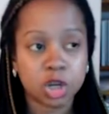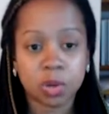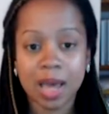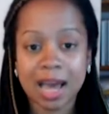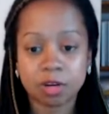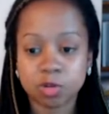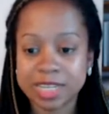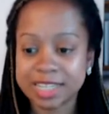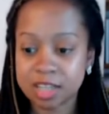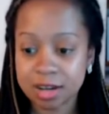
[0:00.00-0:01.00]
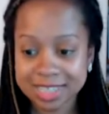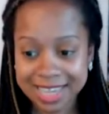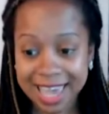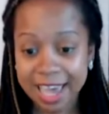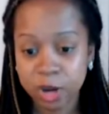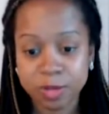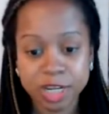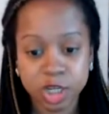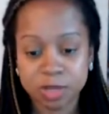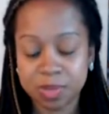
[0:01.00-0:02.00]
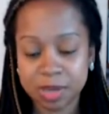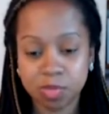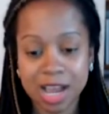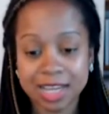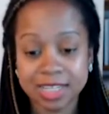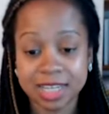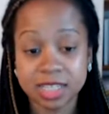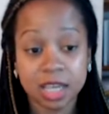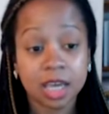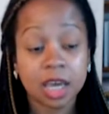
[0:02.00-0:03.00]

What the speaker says: how do we induct a care home in a GP practice?